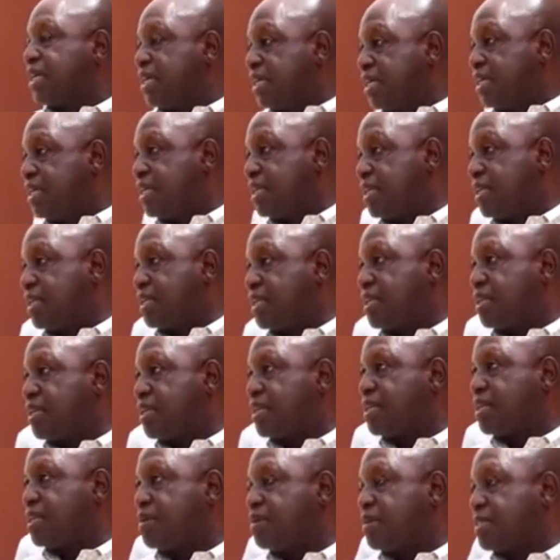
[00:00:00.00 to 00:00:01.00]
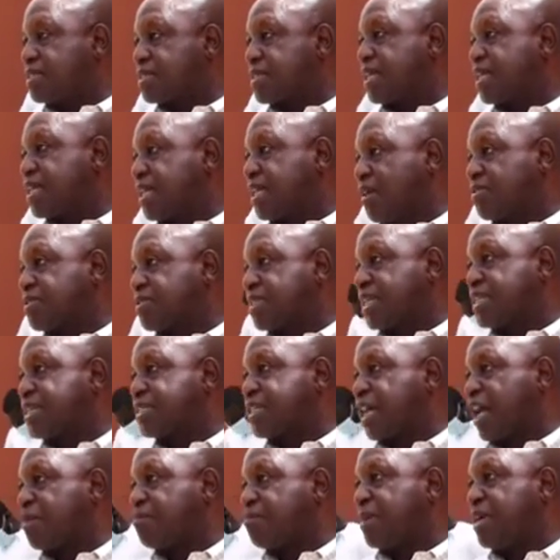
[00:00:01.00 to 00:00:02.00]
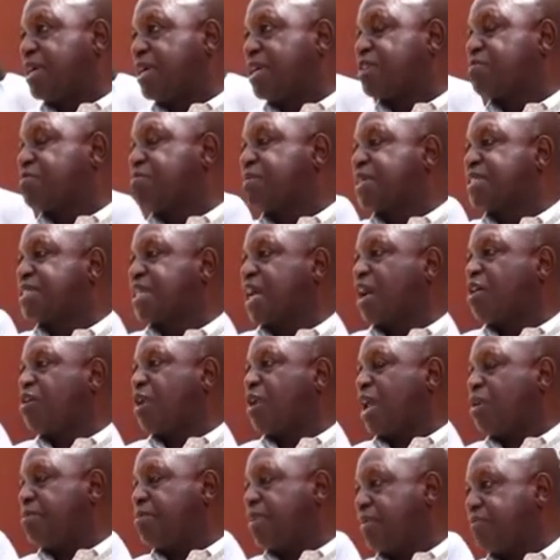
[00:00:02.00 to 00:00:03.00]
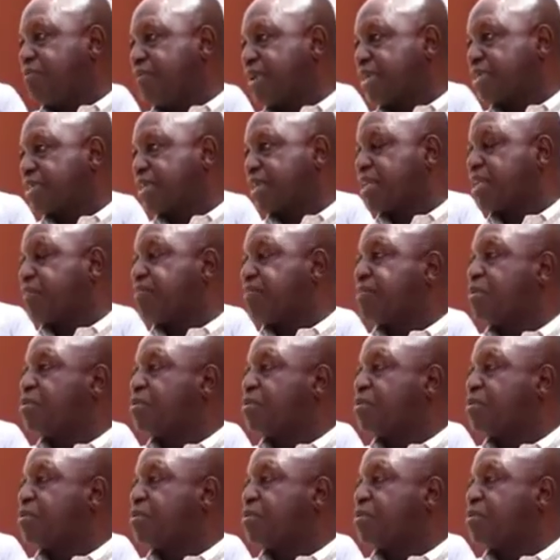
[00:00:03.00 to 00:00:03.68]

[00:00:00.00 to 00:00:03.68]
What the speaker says: in the state house at the time? It means I'll be affected.